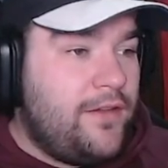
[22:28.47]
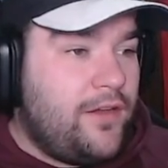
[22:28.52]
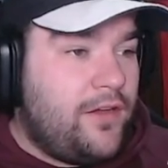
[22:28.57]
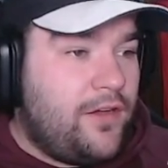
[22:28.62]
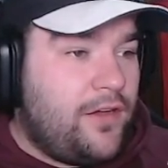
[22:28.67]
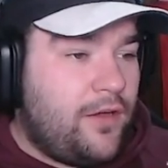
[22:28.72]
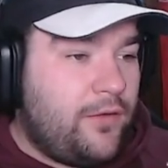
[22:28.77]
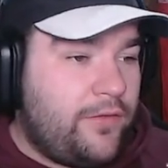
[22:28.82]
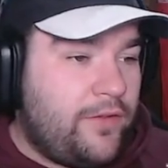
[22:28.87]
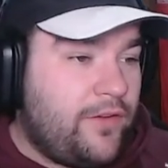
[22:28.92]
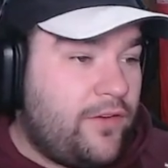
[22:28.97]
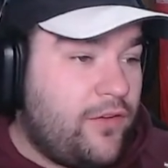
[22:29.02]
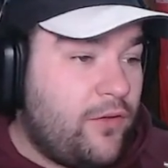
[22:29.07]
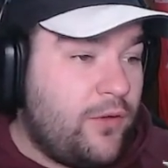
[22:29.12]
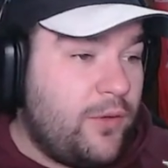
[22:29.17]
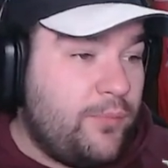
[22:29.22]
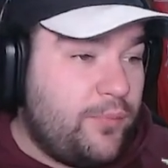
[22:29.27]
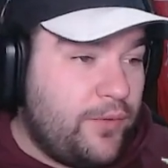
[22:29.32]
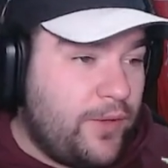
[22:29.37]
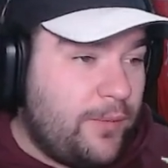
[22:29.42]
I was going to
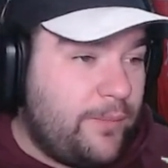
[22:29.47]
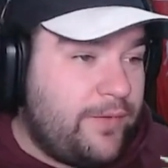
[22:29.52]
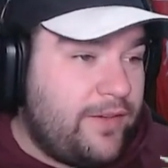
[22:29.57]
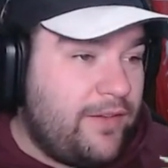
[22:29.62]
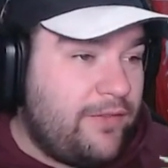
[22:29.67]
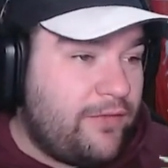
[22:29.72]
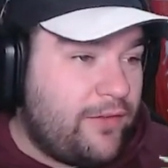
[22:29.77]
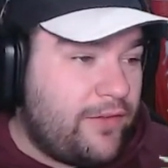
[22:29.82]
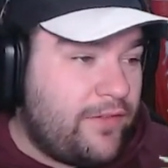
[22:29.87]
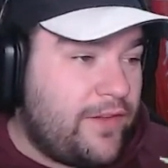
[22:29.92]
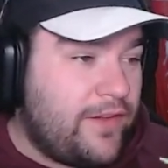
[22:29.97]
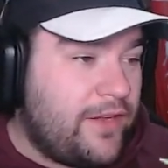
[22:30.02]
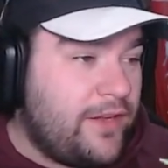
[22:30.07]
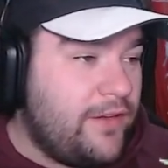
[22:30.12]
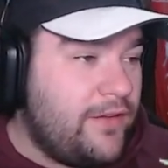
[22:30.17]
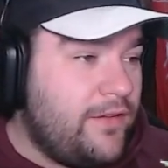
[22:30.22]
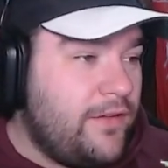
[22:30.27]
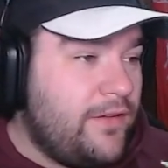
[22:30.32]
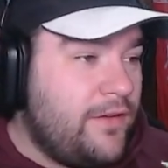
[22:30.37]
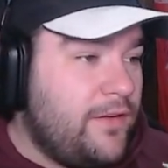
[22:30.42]
call him Blopsy for a
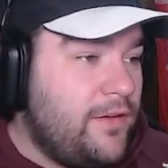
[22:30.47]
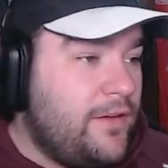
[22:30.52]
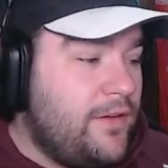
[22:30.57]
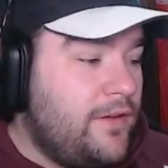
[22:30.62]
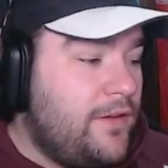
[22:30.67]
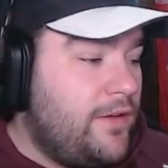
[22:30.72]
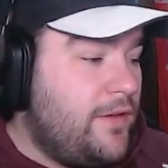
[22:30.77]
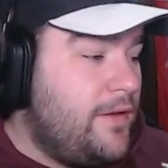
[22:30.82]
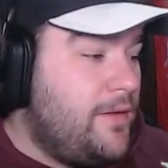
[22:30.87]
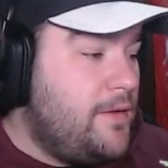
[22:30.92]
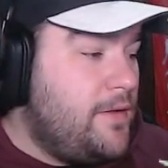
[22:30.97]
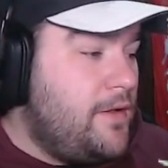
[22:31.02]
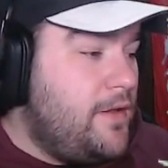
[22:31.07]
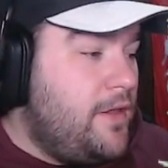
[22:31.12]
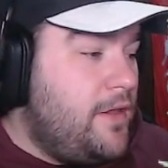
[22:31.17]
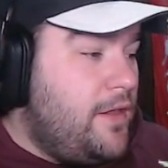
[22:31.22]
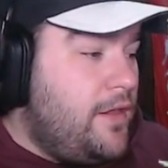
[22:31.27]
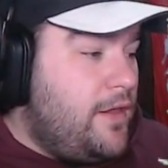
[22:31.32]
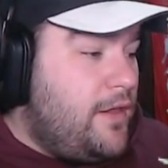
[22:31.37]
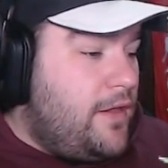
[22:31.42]
second.
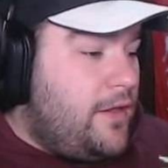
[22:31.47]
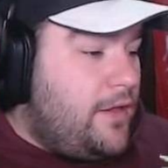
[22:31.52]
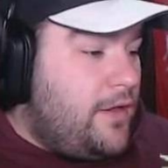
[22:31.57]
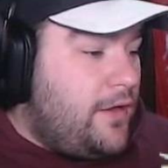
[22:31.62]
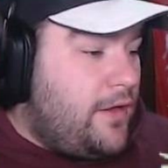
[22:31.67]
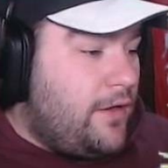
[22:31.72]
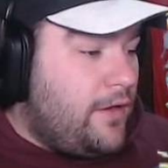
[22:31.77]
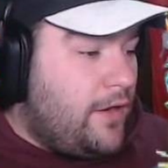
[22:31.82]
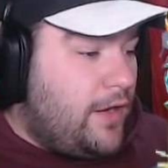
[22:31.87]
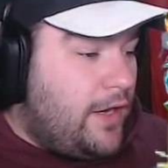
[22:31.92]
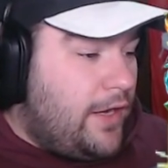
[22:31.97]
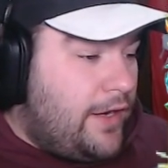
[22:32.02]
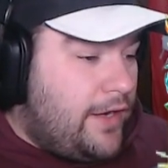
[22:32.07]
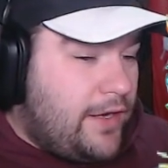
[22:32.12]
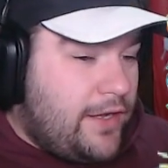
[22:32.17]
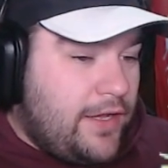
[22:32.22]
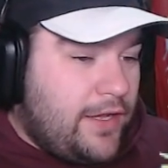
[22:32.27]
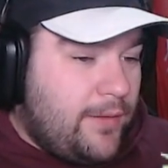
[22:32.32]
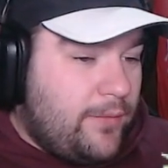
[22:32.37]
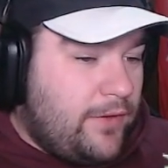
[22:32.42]
Alright,
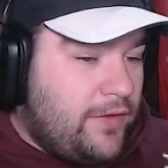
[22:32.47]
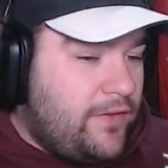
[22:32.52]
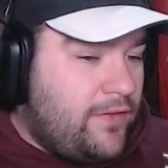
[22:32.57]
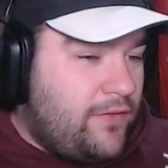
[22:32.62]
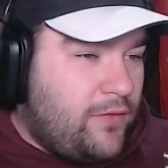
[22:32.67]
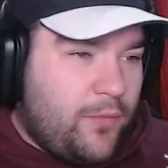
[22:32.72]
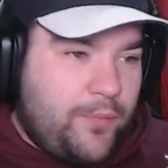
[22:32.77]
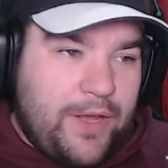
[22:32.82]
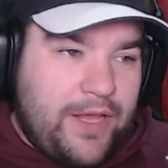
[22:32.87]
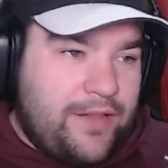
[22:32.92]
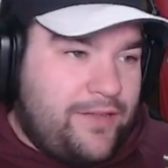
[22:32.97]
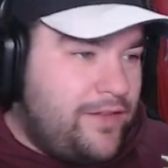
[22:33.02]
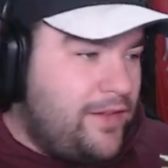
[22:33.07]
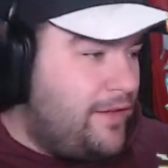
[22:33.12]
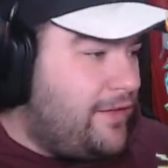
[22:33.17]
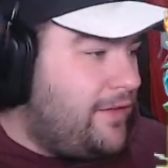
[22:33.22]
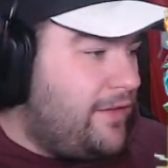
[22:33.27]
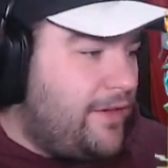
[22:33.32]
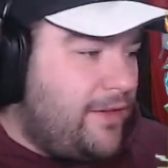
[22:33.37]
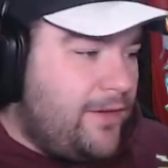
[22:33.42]
let's just do a basic.